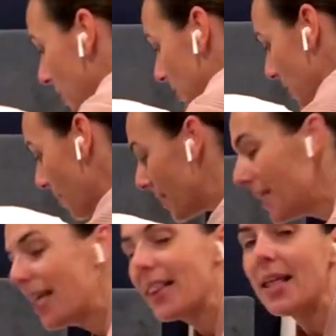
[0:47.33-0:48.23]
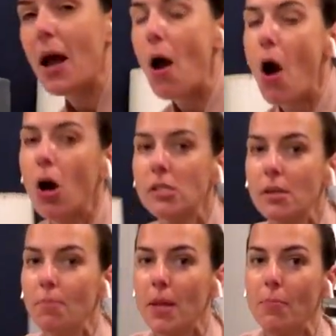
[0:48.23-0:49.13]
something that the
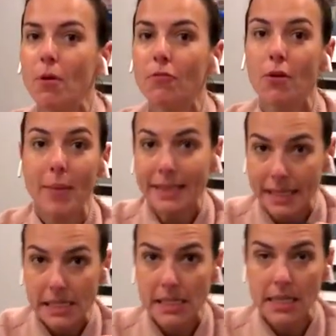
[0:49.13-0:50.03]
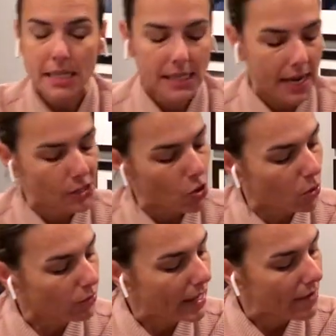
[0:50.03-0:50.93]
awesome people from, at least in this case,
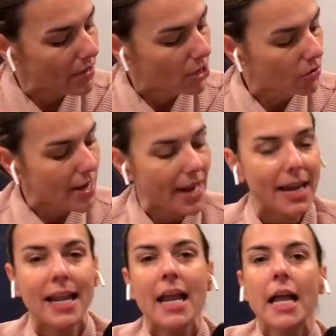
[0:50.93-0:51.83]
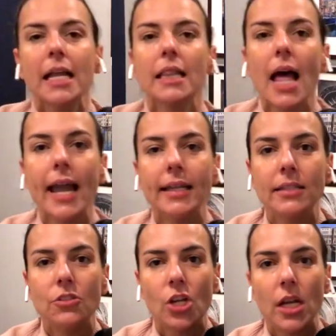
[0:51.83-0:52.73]
Old Navy created,
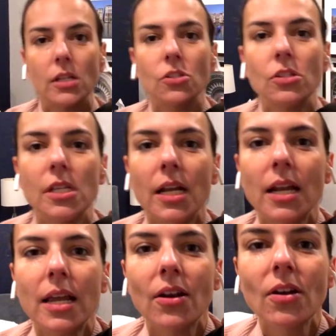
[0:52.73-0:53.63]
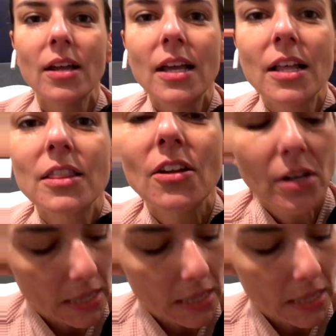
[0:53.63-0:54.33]
lined jeans. You see it here? They're